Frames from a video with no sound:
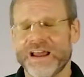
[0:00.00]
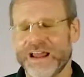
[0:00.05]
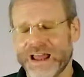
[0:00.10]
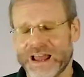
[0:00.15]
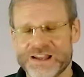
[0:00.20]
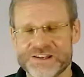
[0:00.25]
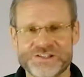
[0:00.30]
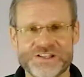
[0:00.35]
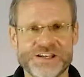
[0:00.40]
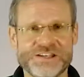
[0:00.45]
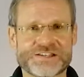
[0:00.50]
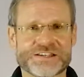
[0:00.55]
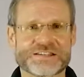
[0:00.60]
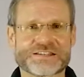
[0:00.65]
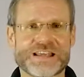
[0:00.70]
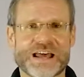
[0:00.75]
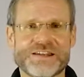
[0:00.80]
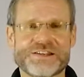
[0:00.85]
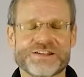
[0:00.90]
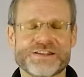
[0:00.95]
And Jesus
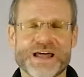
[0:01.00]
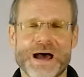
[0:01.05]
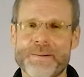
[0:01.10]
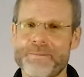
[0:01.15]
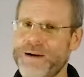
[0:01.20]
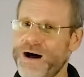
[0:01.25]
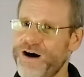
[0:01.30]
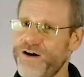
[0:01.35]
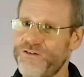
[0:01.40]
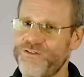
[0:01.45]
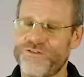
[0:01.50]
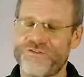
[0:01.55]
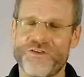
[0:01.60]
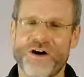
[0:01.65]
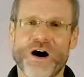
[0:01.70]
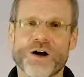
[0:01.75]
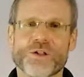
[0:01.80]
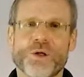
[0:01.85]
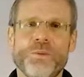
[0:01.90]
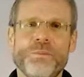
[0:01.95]
said to them,
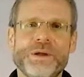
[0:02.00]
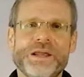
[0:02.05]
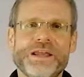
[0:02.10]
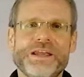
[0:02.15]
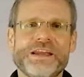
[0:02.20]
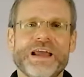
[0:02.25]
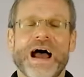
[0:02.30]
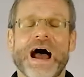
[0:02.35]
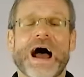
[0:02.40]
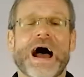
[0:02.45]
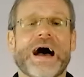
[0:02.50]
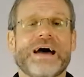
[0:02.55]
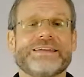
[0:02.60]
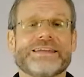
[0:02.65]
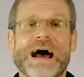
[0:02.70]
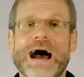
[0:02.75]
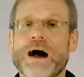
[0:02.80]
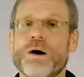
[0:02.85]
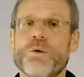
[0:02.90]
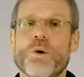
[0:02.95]
Follow me, and
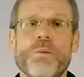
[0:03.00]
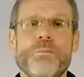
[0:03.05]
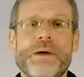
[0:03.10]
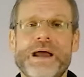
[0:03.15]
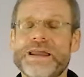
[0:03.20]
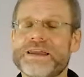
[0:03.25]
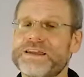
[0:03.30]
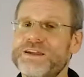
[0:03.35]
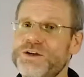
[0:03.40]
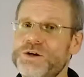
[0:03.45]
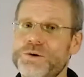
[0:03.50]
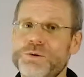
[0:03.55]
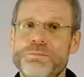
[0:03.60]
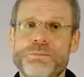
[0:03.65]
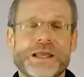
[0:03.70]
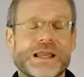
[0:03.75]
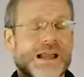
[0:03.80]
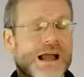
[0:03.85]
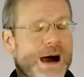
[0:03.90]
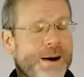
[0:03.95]
I will make you
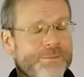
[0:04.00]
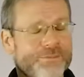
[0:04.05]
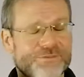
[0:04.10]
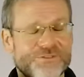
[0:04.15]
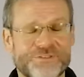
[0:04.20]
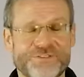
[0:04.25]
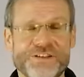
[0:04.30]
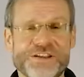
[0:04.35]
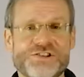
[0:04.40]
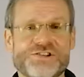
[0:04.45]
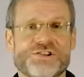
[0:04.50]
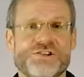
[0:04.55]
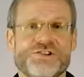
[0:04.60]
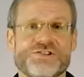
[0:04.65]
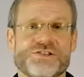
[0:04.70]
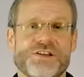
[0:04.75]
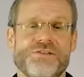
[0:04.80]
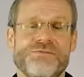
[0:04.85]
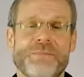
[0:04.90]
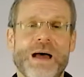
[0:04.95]
become fishers
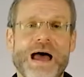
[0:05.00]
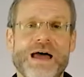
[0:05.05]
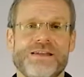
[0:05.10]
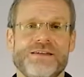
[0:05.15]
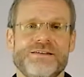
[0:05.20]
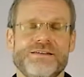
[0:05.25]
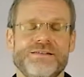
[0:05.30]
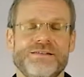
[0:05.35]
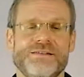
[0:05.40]
of men.